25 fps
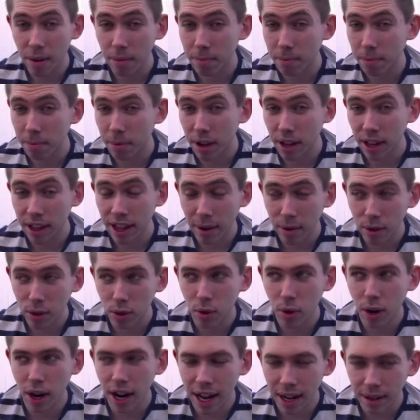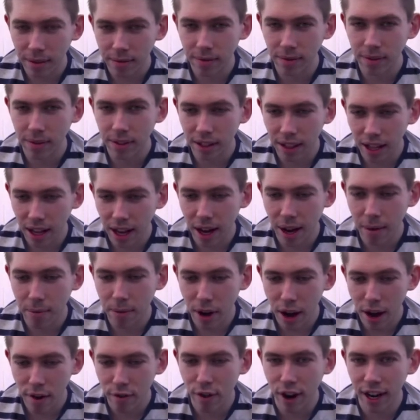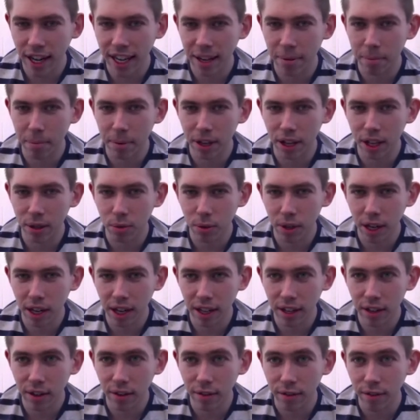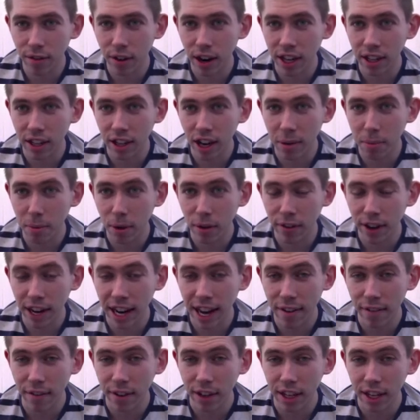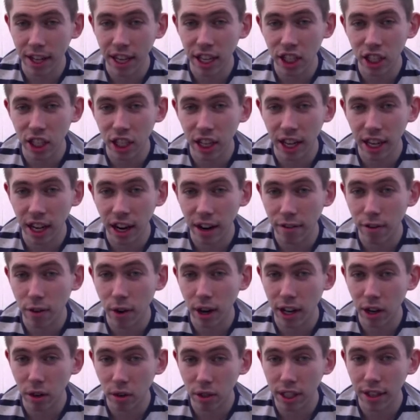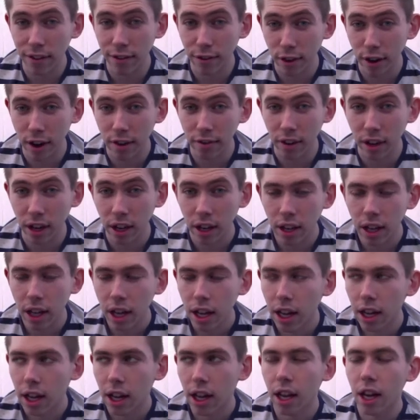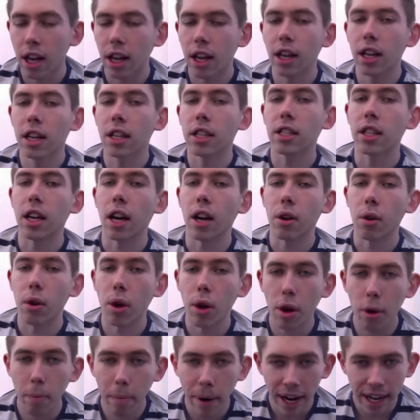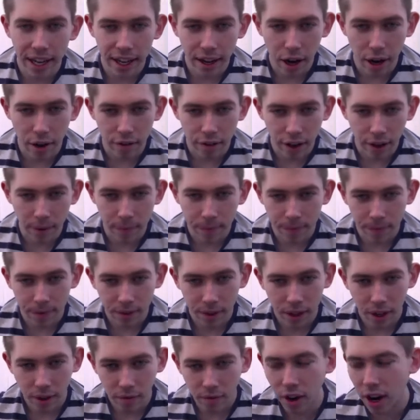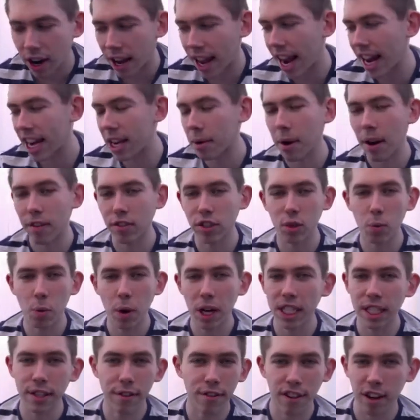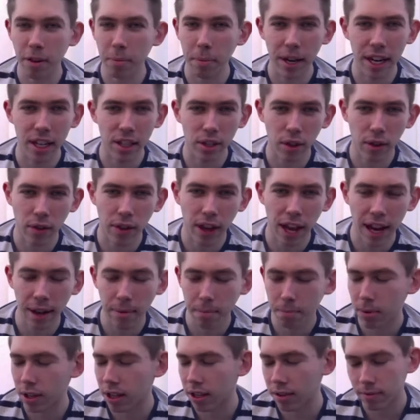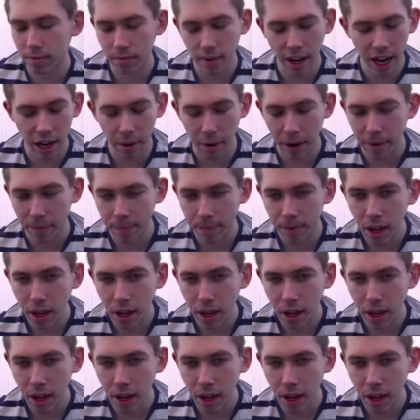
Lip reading: But that was quite nerve-wracking, because when I couldn't find iMovie 11 initially, I thought I'd lost it forever. So, panic over. Right, anyway, I just wasted 3 minutes on that, but anyway.